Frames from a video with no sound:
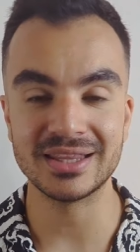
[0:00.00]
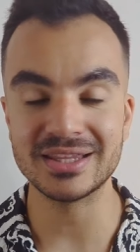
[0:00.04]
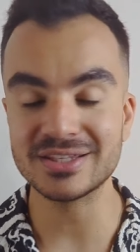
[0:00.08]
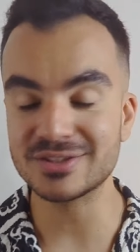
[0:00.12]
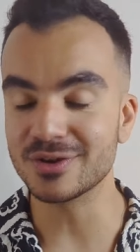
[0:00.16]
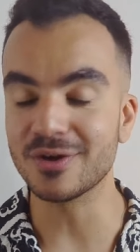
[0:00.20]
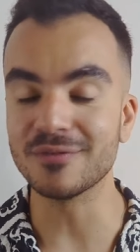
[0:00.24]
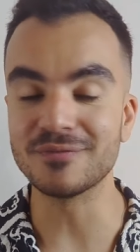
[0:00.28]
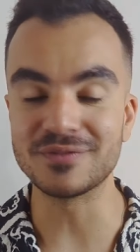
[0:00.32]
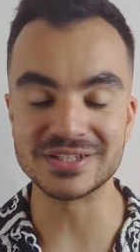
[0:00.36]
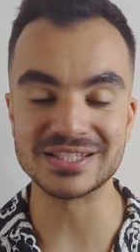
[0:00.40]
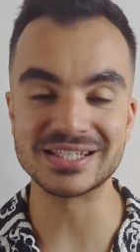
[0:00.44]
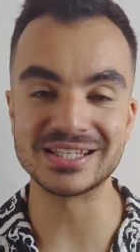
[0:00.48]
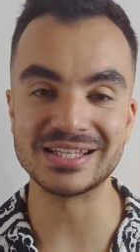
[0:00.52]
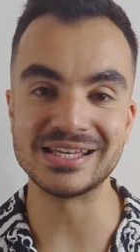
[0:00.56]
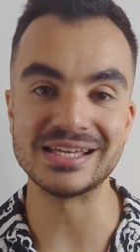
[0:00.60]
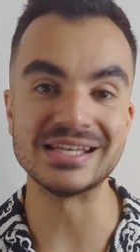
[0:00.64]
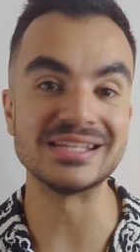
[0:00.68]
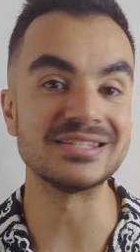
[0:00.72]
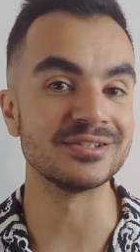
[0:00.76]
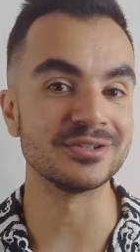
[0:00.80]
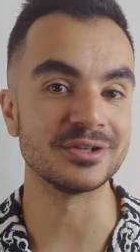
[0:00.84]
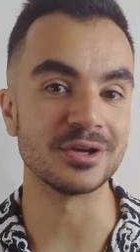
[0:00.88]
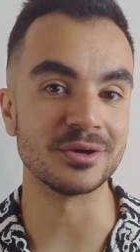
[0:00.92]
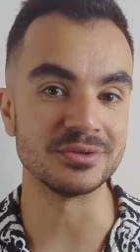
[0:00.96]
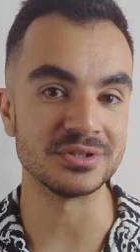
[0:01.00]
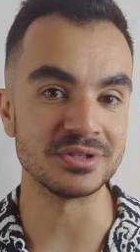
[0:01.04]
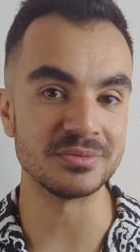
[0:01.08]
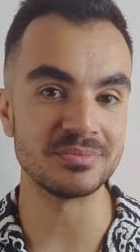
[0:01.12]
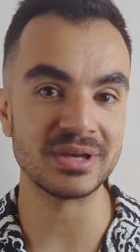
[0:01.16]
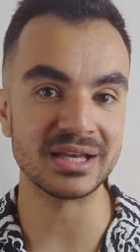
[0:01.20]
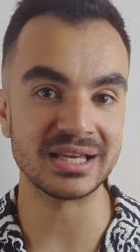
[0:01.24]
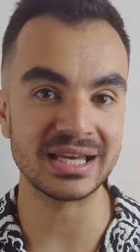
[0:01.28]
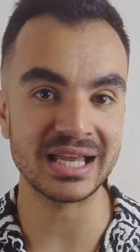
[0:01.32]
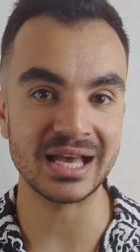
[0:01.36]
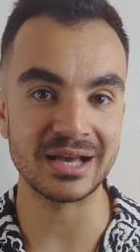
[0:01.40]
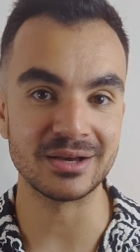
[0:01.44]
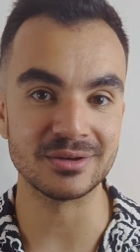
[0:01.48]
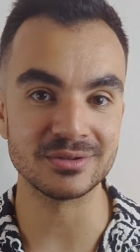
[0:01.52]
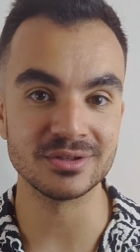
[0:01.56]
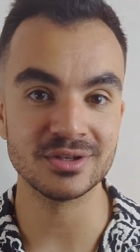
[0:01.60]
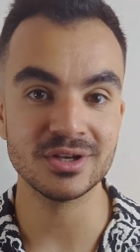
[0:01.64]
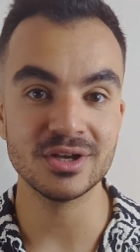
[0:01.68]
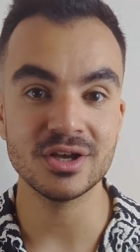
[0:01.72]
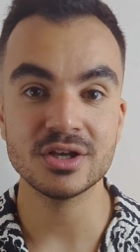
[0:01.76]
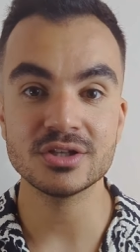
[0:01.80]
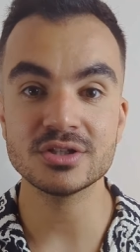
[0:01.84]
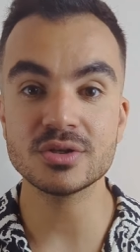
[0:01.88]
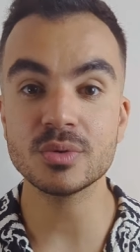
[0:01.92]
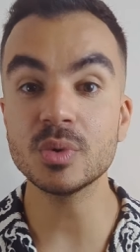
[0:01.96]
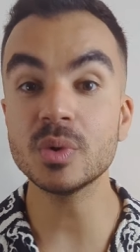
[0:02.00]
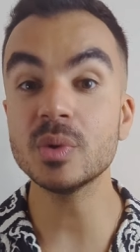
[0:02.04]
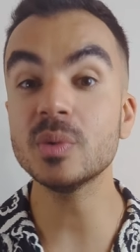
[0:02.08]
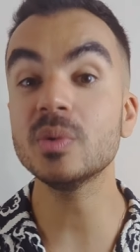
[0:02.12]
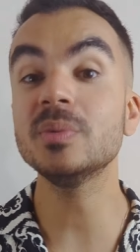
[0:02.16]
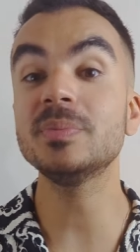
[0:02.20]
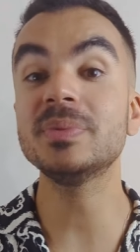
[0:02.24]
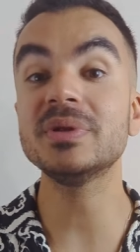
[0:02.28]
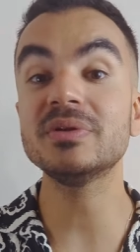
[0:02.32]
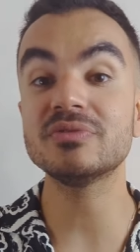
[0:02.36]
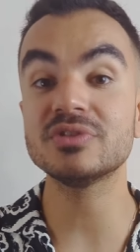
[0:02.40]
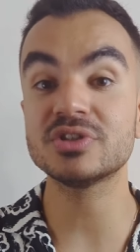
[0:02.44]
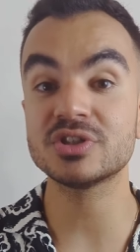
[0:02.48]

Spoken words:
and this obviously isn't going to be allowed. So we would be